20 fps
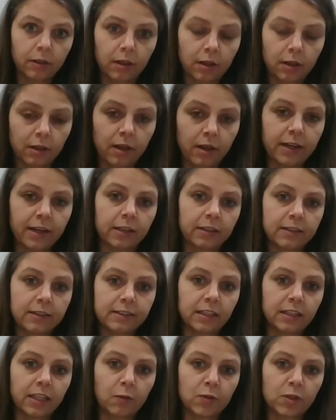and
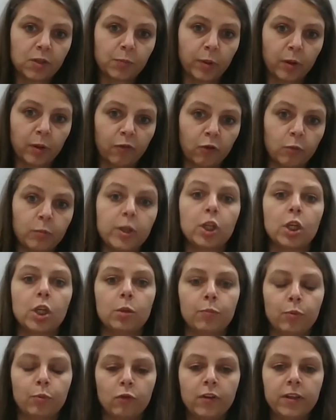understand how it's performing,
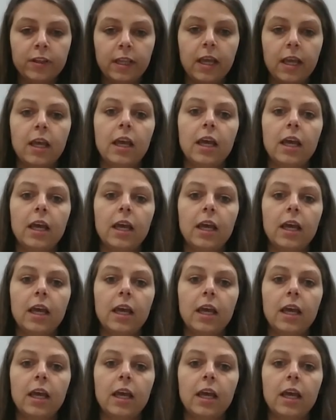improve it,